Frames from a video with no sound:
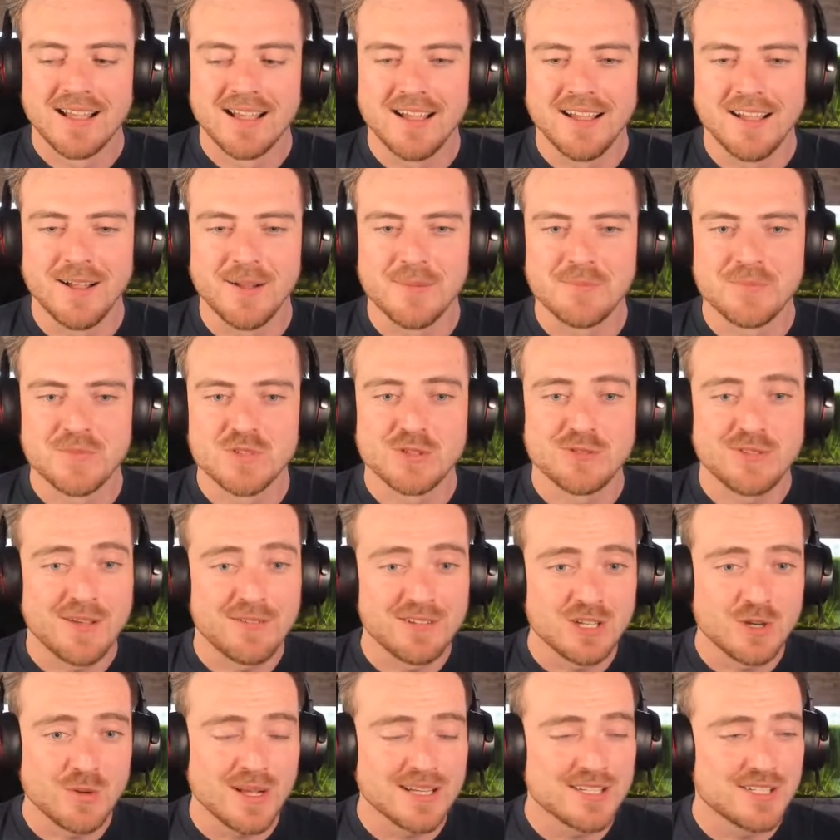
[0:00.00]
So if you
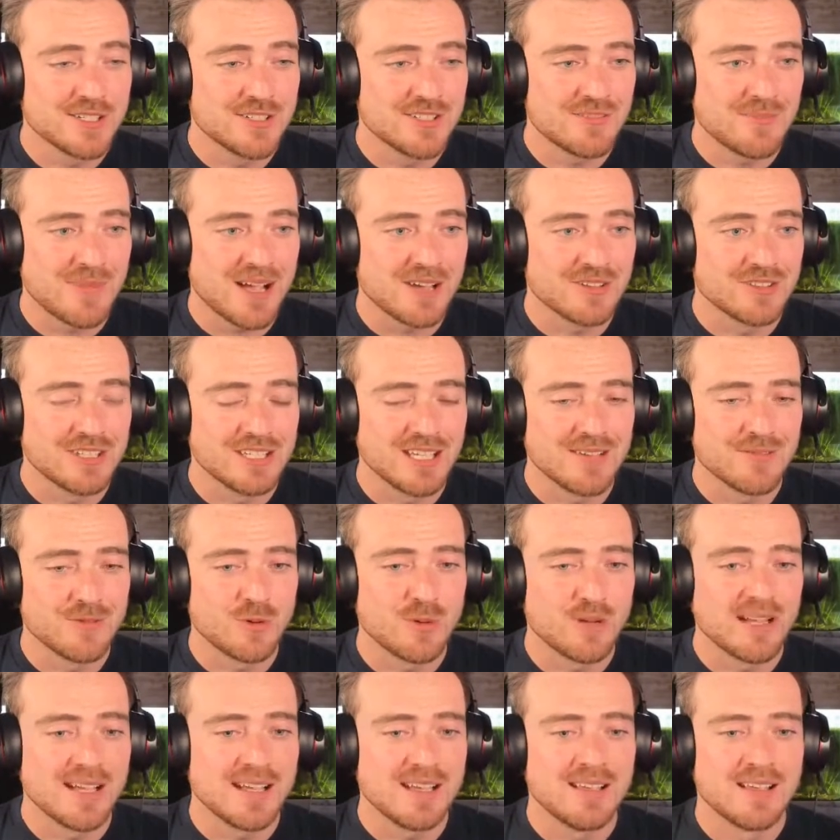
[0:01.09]
have any questions about the
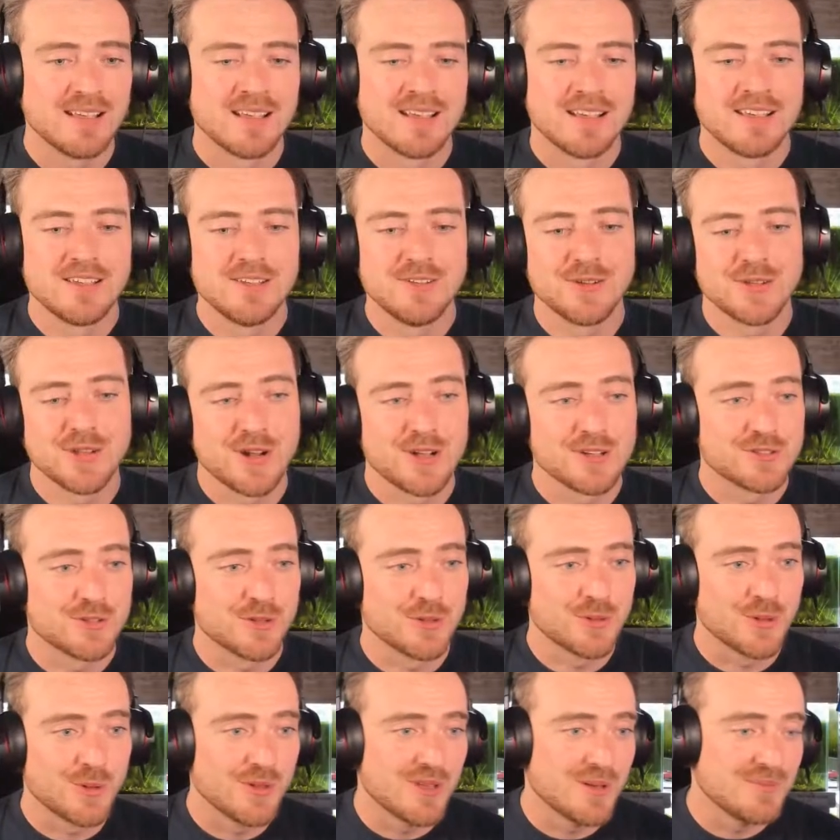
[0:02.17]
giveaway, you can
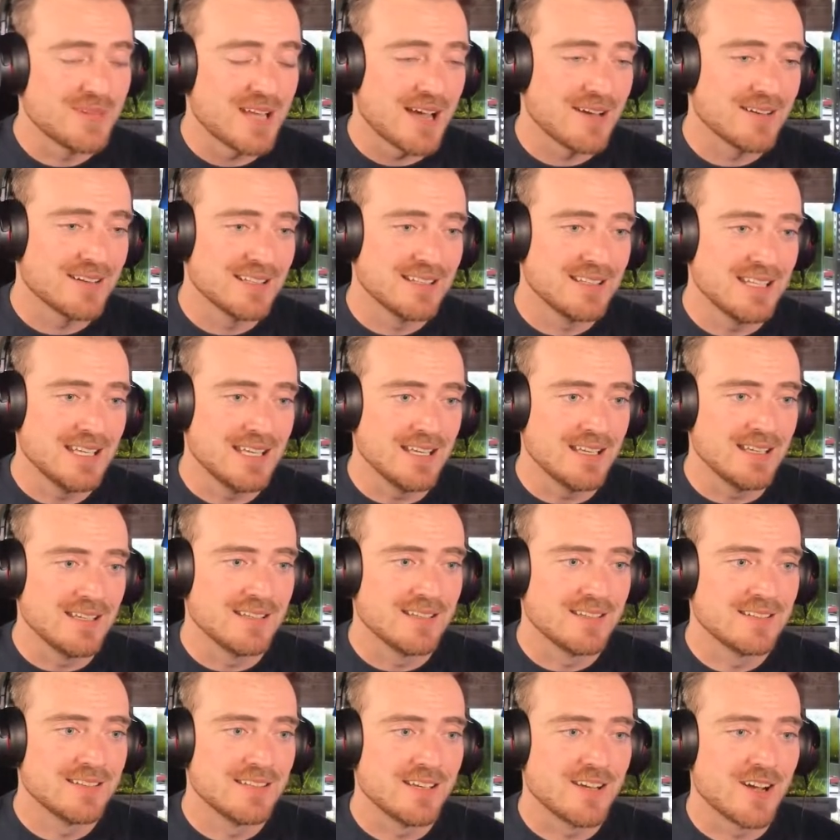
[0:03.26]
also throw them down in
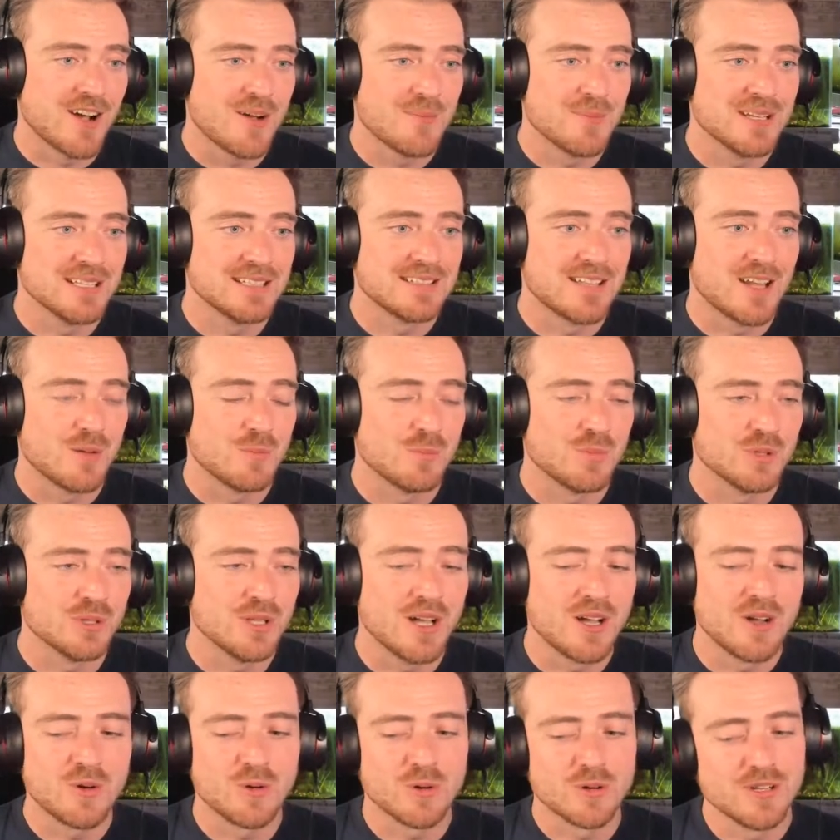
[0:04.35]
the comments down
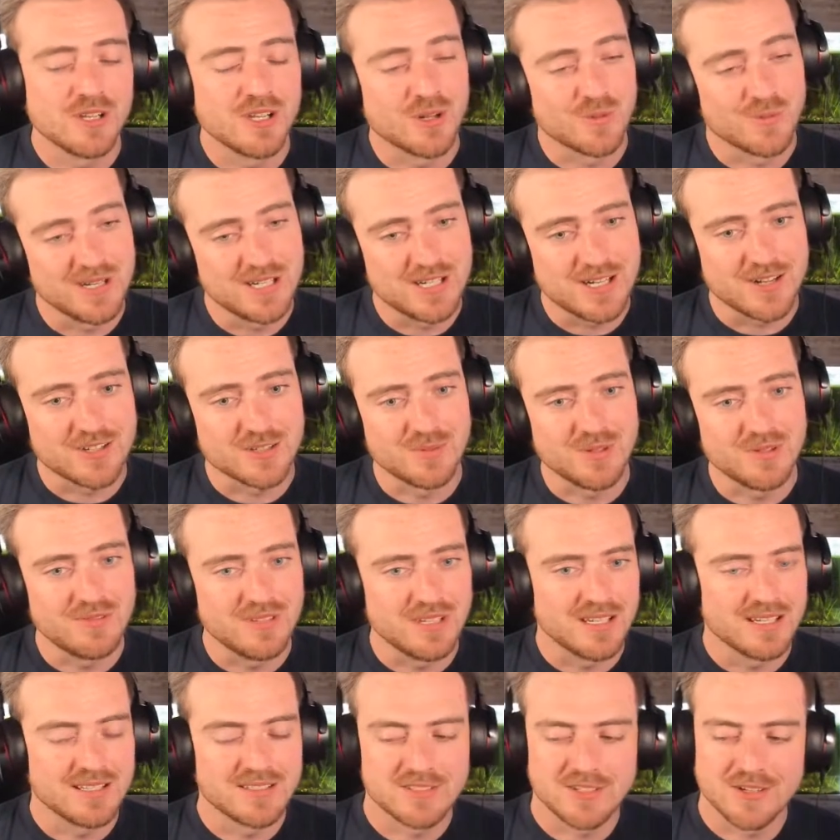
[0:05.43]
below, or you can reach out to me
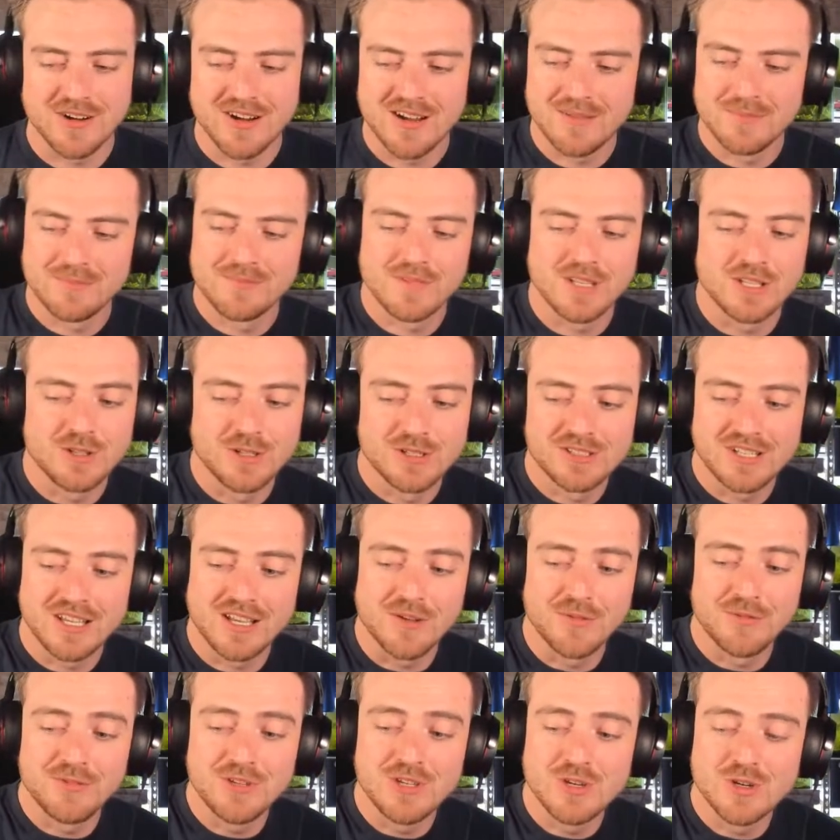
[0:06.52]
via Instagram. It looks
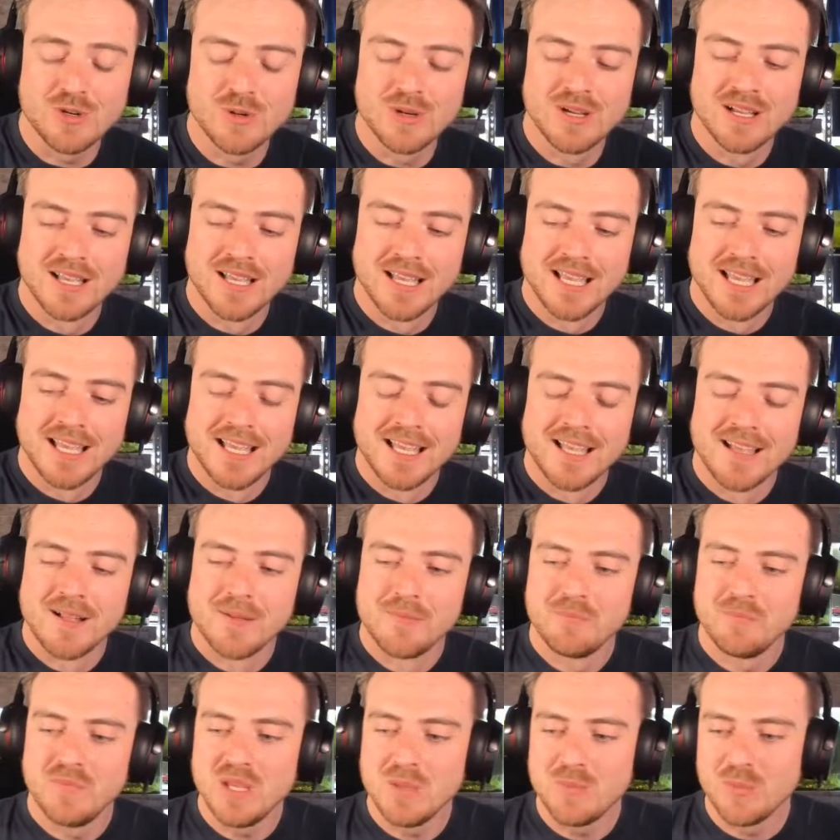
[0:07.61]
like a few
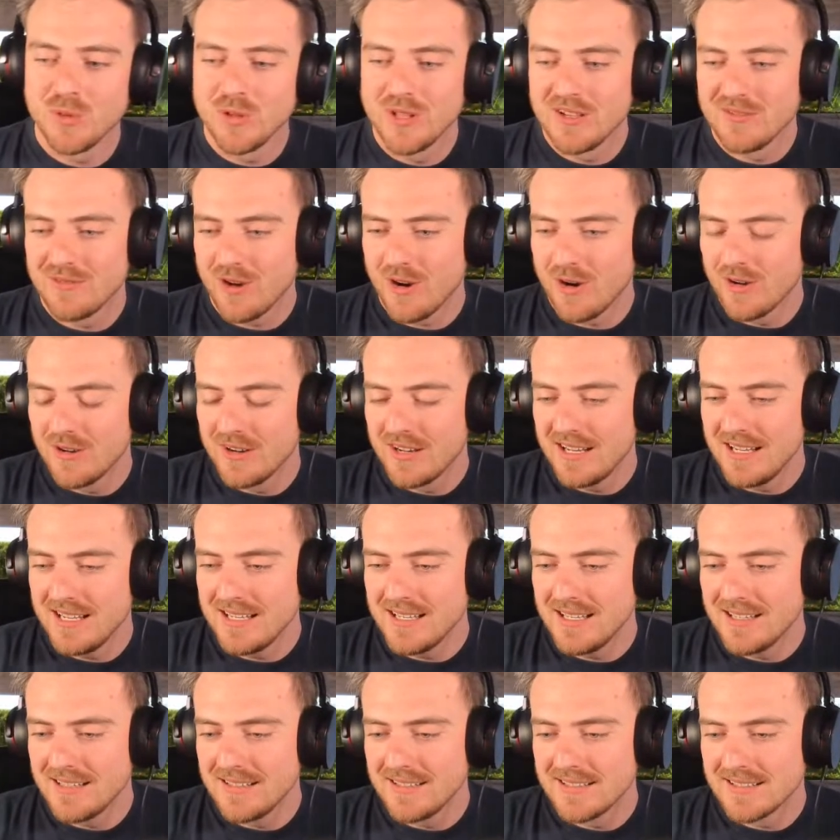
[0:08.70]
people have
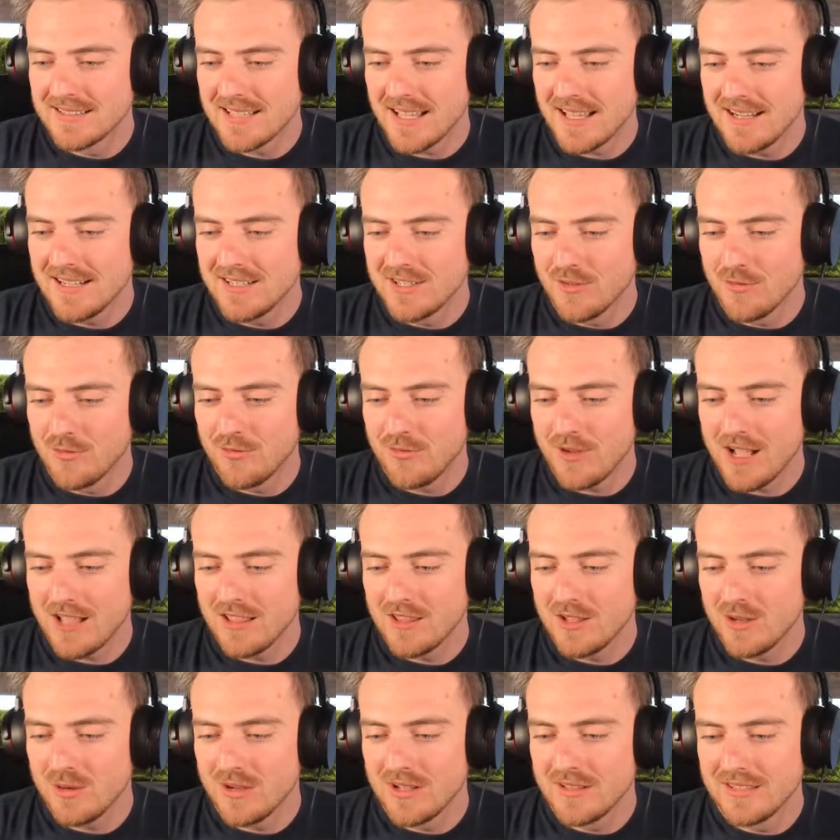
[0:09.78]
already decided to
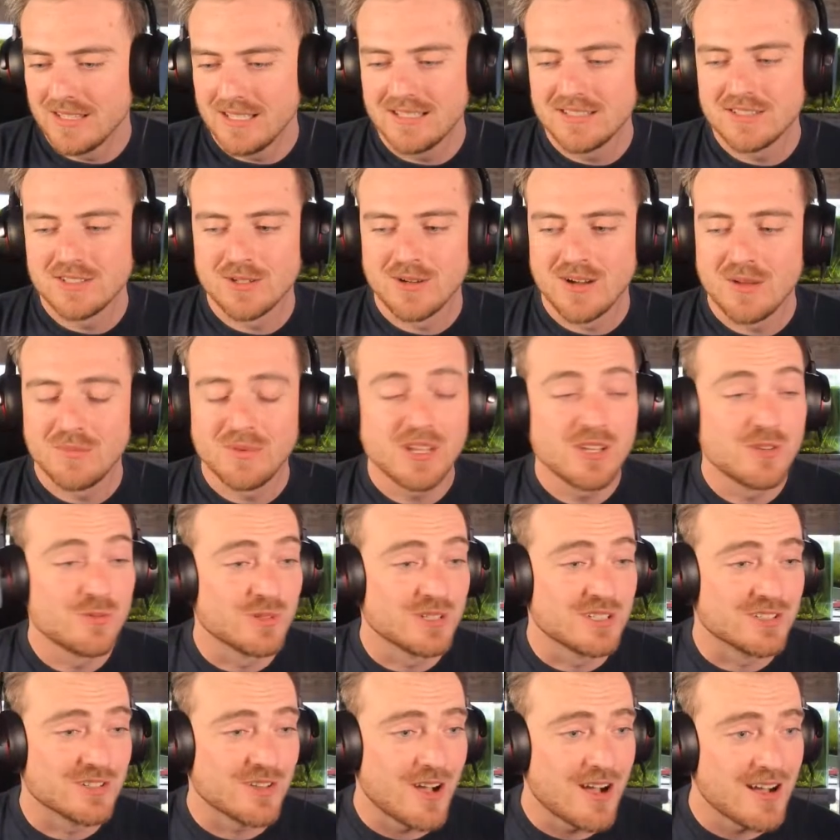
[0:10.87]
follow on the Instagram page,
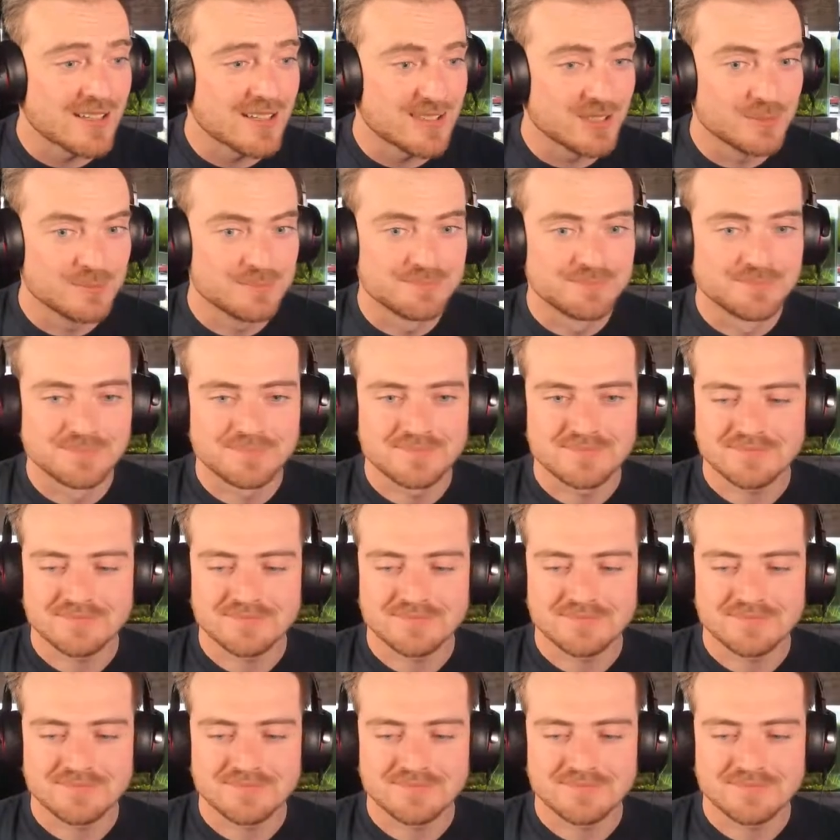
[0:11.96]
which is awesome.